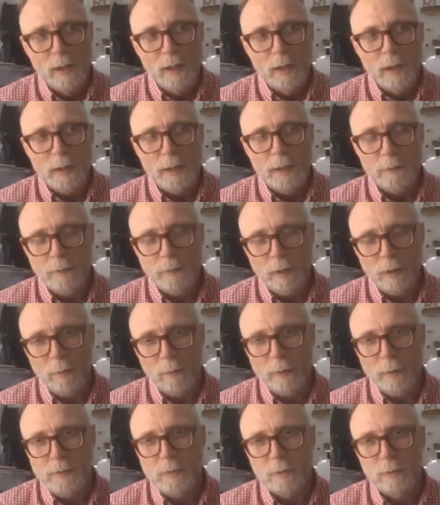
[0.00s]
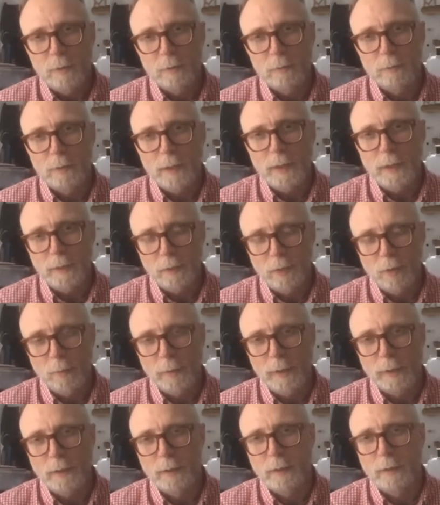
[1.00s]
environmental,
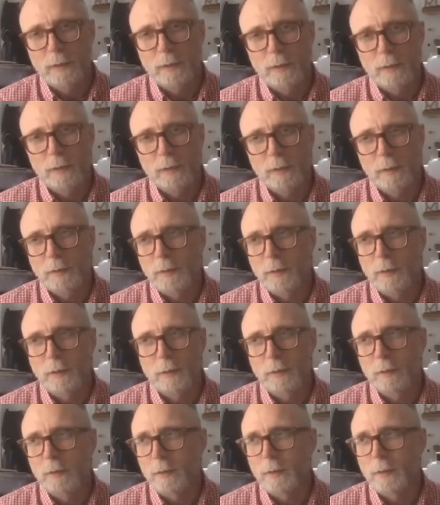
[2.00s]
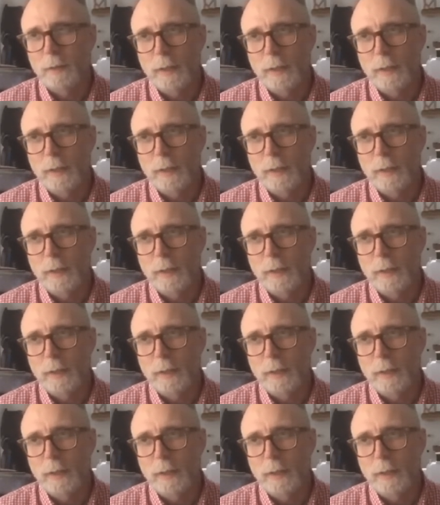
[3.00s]
economic, you know,